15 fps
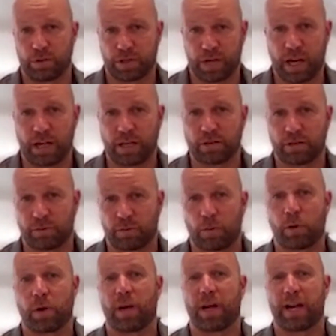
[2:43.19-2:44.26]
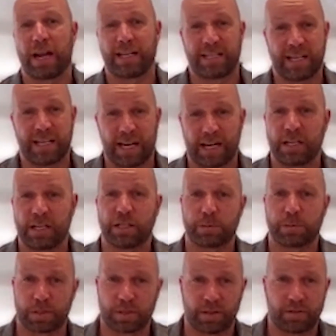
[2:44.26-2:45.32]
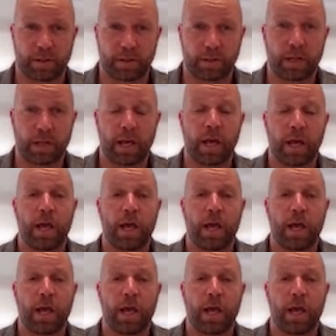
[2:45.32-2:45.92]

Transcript: change for an identity specifically.